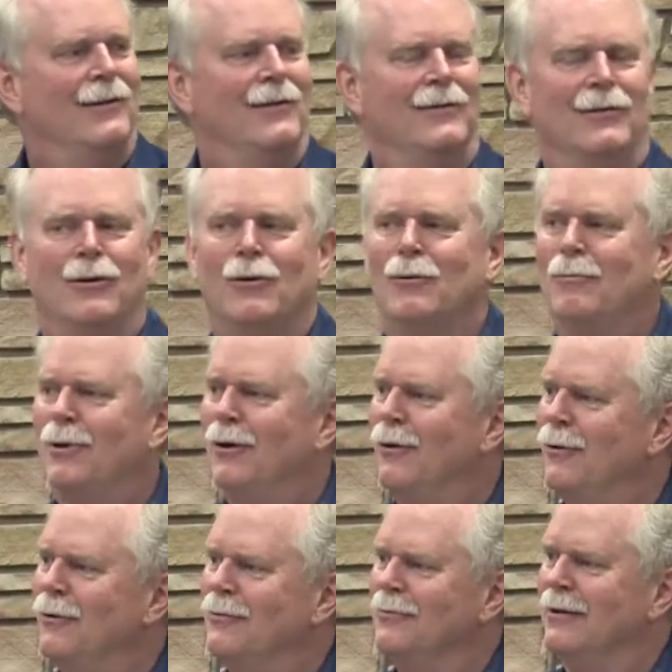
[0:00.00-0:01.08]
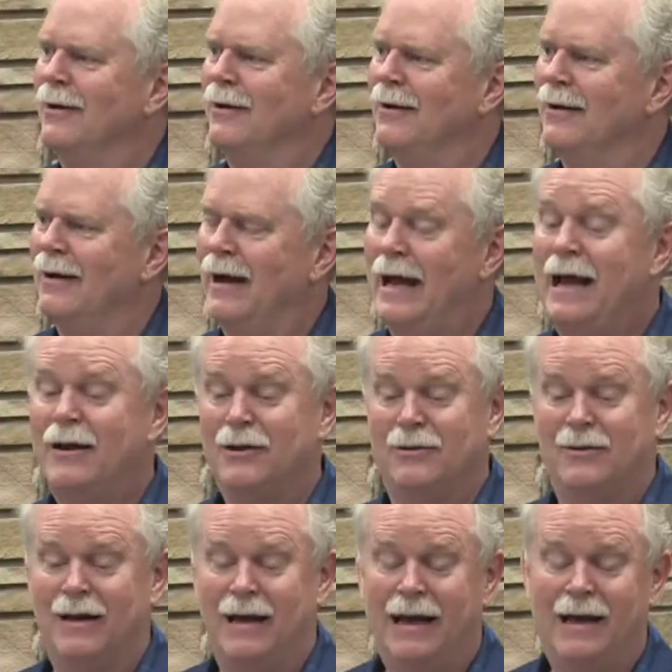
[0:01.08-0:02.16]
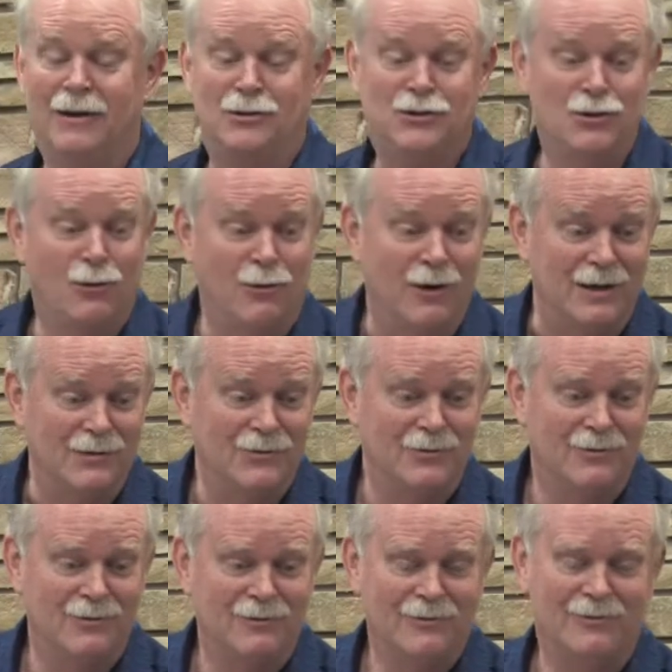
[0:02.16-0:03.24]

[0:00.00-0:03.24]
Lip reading: lo and behold, I had a choice.